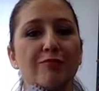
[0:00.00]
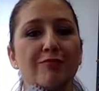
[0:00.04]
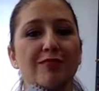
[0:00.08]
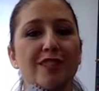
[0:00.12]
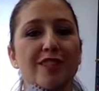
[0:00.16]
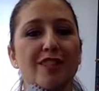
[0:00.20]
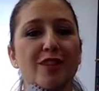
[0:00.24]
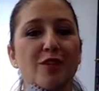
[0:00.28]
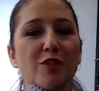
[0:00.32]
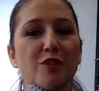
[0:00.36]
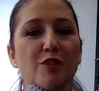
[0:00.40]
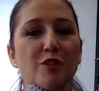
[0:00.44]

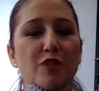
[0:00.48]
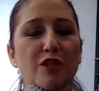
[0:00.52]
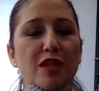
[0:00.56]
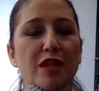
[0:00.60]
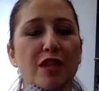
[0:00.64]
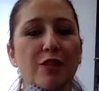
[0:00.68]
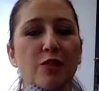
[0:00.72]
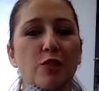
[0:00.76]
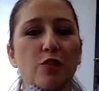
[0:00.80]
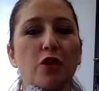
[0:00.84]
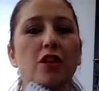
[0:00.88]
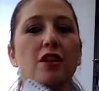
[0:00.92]
So use
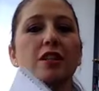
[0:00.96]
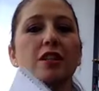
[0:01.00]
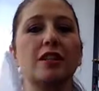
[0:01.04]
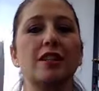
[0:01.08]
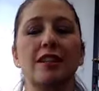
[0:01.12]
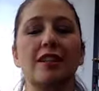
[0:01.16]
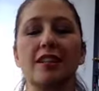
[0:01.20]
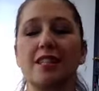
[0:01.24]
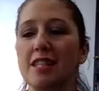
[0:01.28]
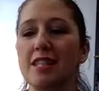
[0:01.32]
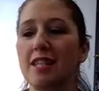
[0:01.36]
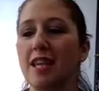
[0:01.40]
that word.
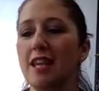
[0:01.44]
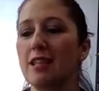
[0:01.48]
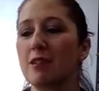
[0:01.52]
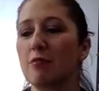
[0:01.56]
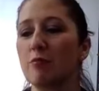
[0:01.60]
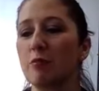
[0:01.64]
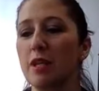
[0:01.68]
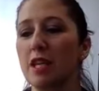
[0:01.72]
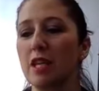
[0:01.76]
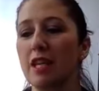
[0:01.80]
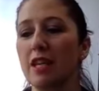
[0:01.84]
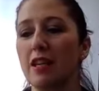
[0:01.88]
Send
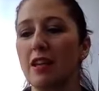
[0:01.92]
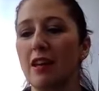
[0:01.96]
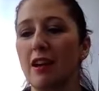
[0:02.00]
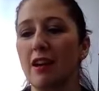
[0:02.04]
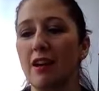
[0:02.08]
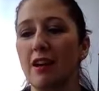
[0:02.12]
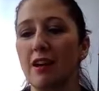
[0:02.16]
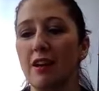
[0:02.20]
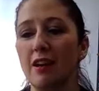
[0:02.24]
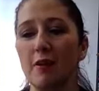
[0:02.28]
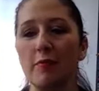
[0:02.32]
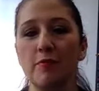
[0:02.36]
me
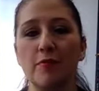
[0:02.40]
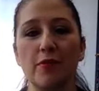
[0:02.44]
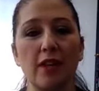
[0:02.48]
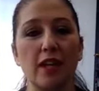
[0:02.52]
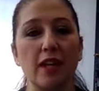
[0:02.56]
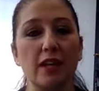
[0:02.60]
a